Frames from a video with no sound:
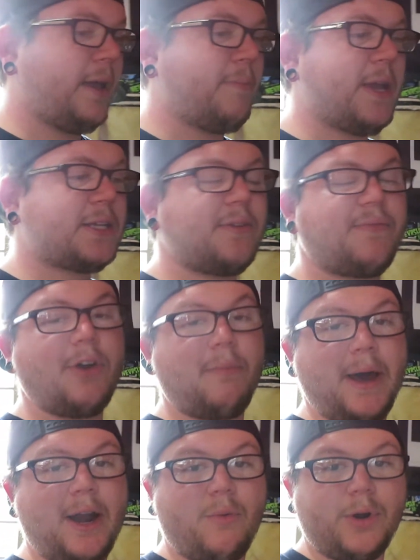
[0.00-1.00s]
makes you feel
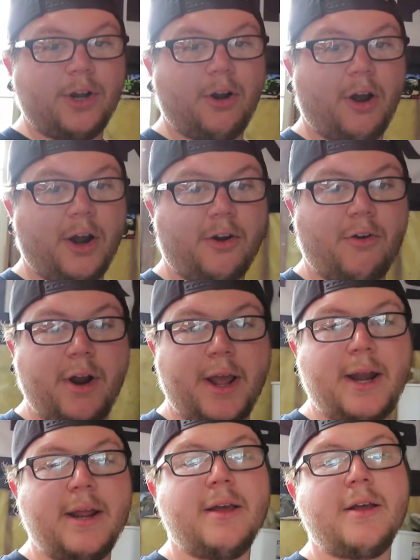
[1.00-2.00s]
better when you're on
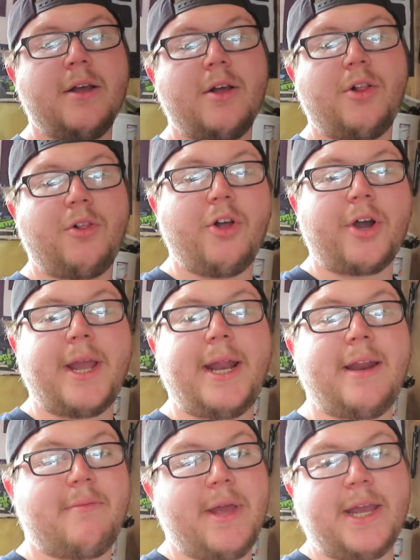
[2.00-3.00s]
grid,
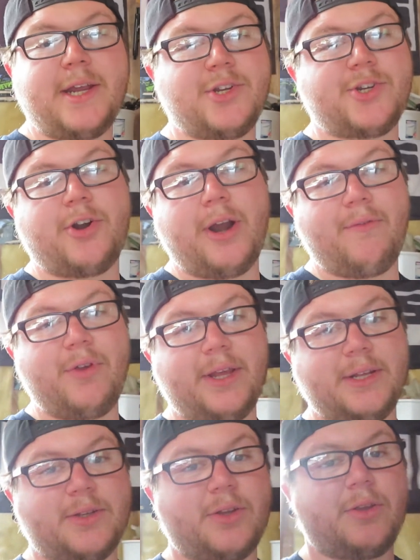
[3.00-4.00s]
looking and making sure
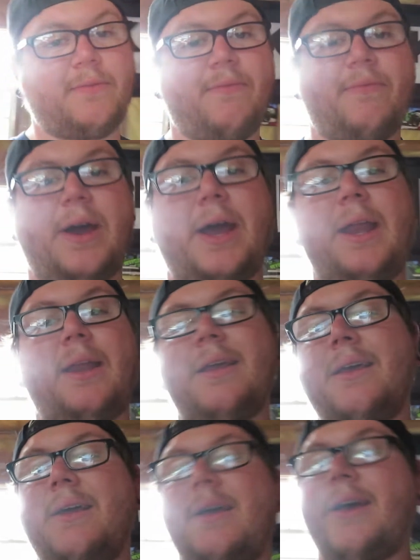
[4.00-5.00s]
everything's fine.
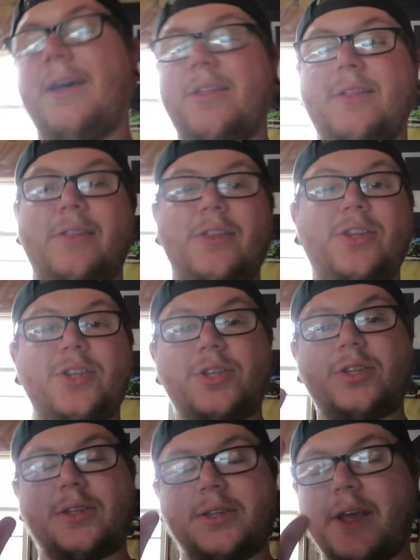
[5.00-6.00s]

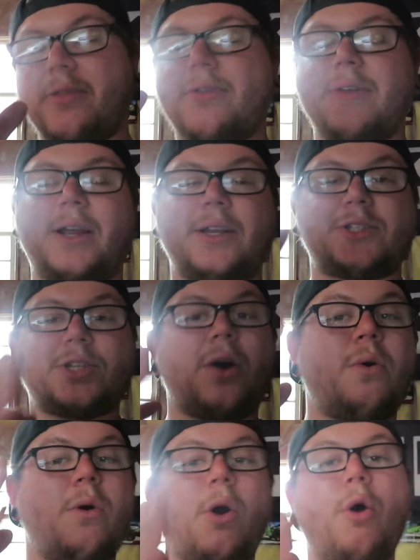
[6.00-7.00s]
Another thing,
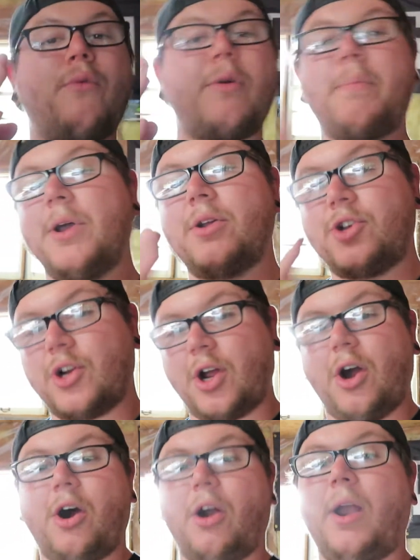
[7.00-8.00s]
don't overbuild your
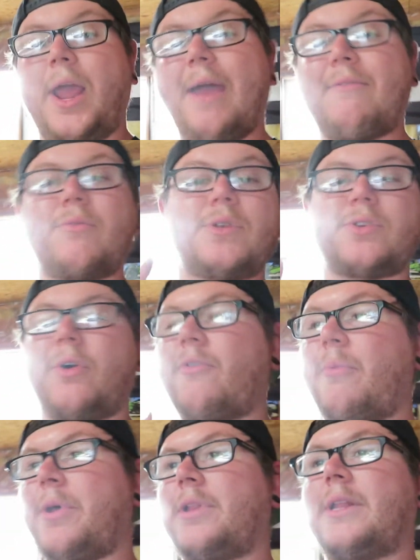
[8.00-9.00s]
car. Everyone's
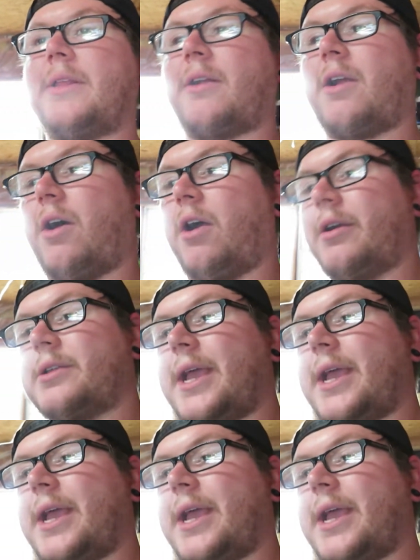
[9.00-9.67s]
overbuilding their cars.